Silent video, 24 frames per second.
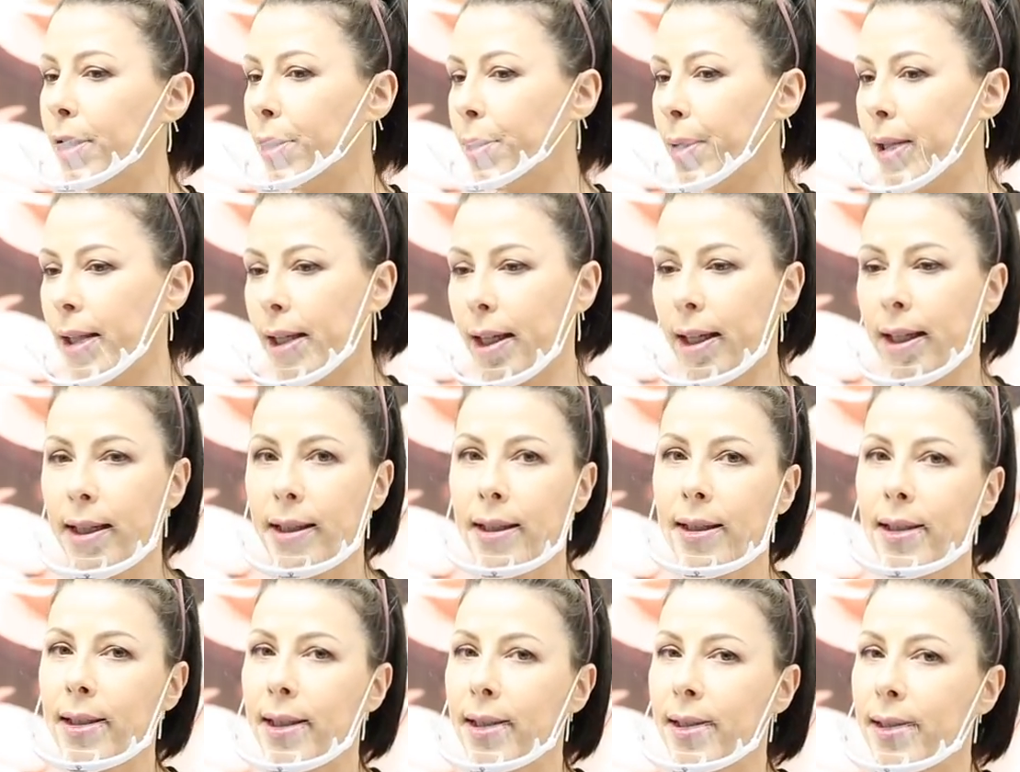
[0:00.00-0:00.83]
You
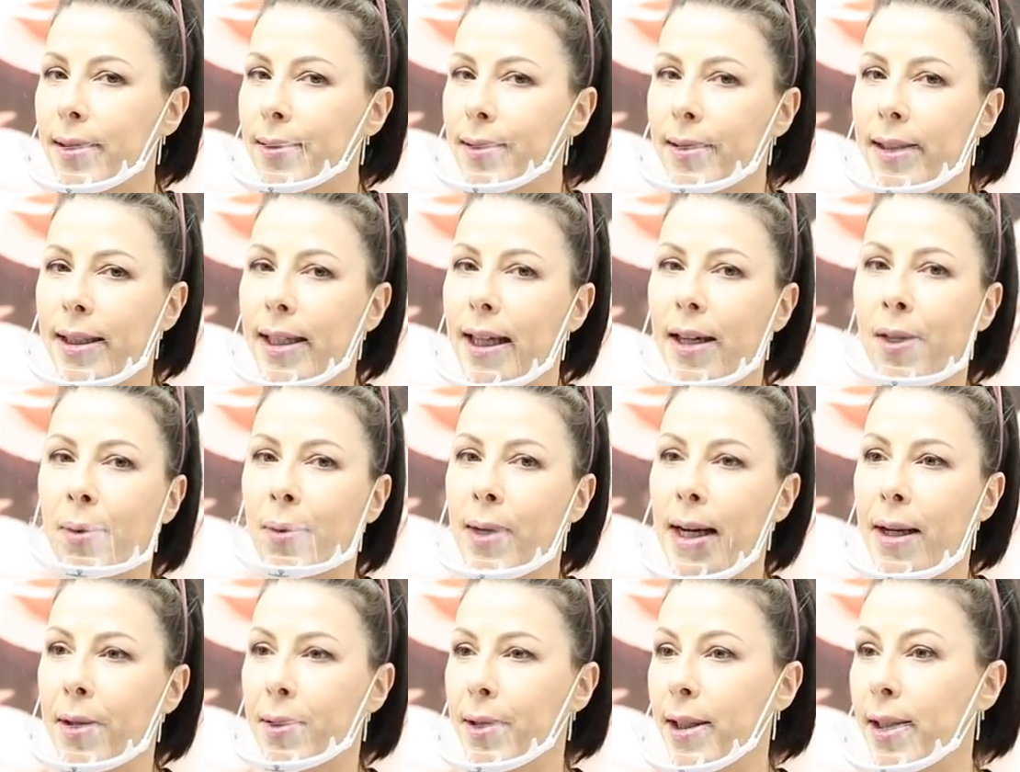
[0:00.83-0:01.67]
can get
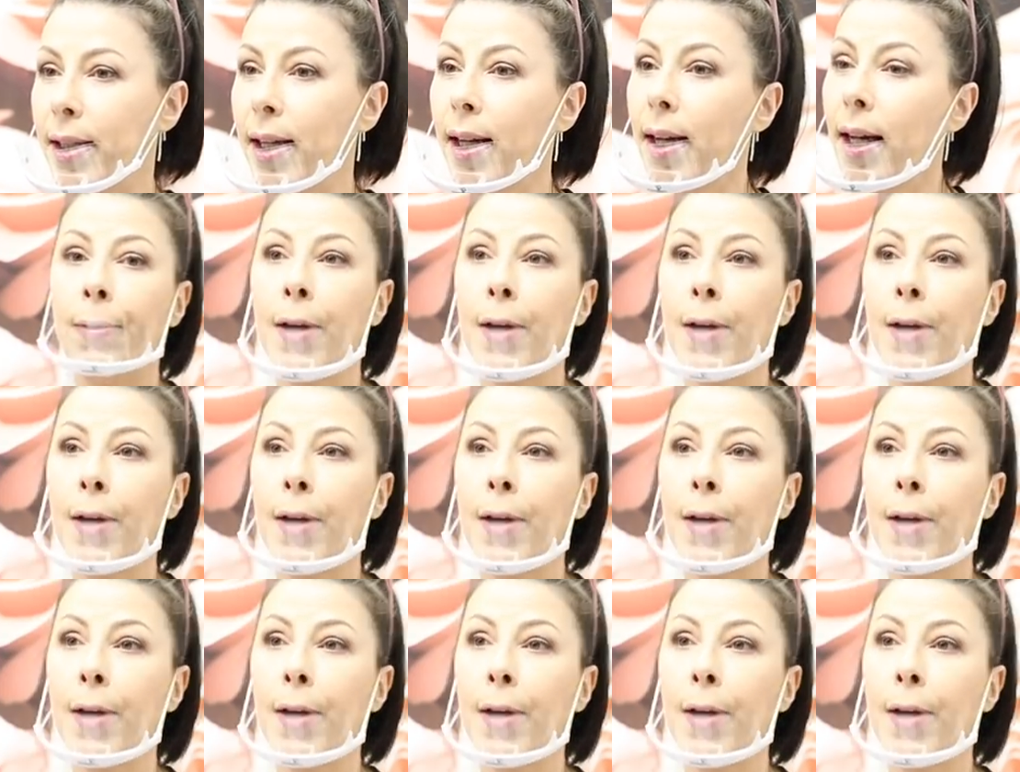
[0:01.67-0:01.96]
around it.